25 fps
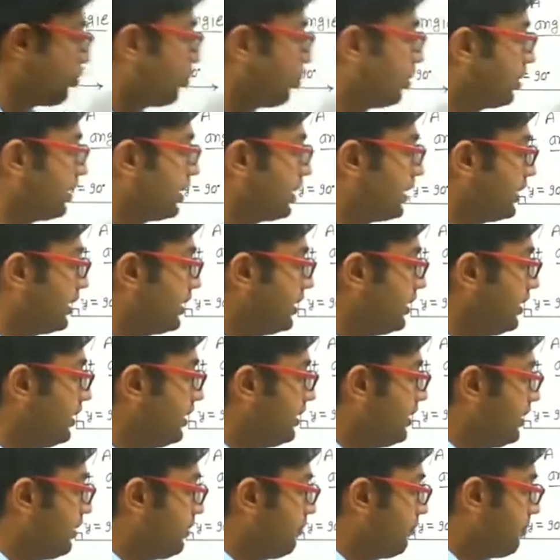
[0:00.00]
called the
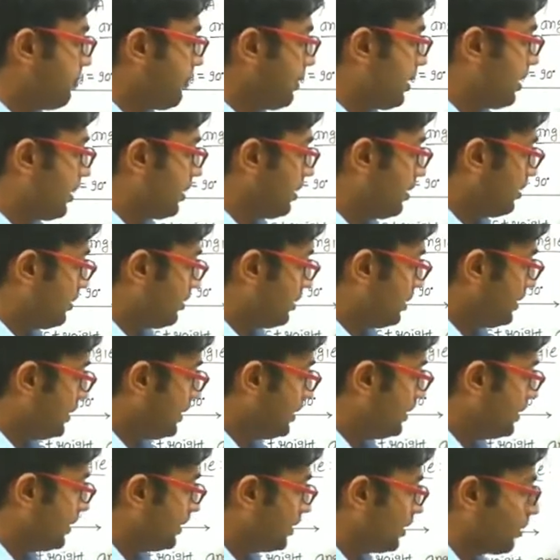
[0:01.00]

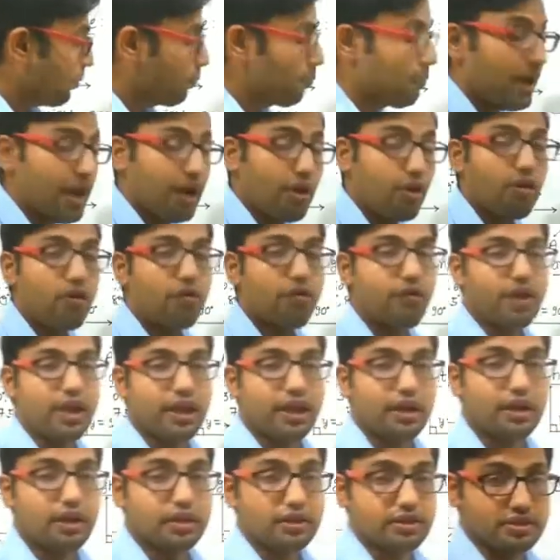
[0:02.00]
linear pair of
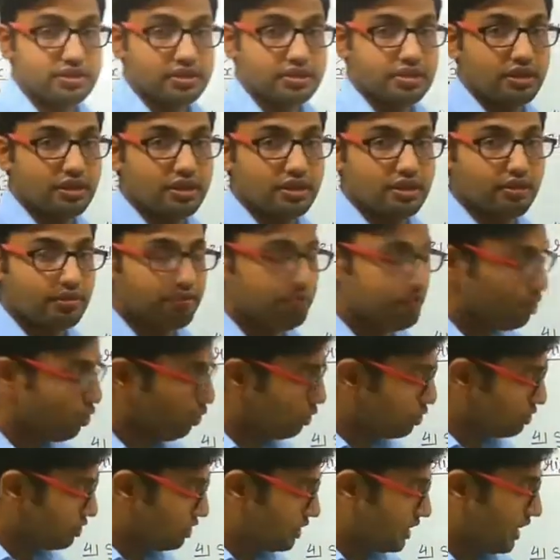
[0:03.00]
angles
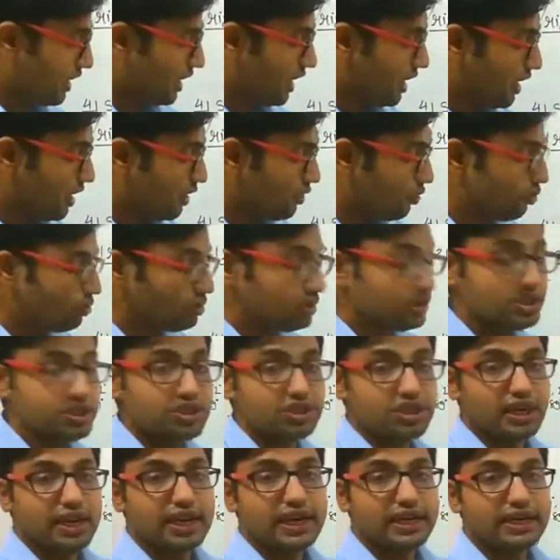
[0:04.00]
because they are on the
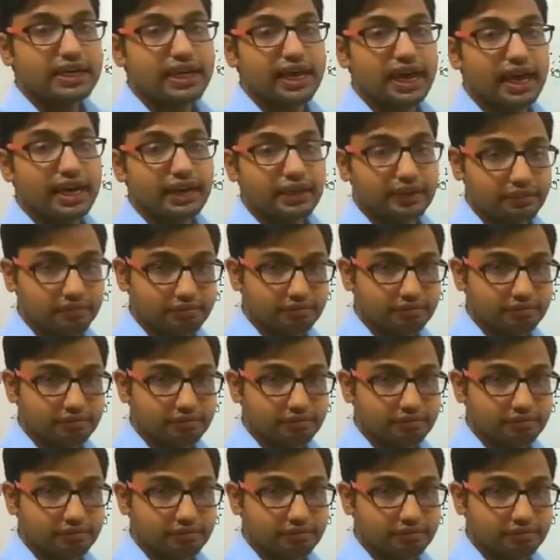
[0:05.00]
straight line.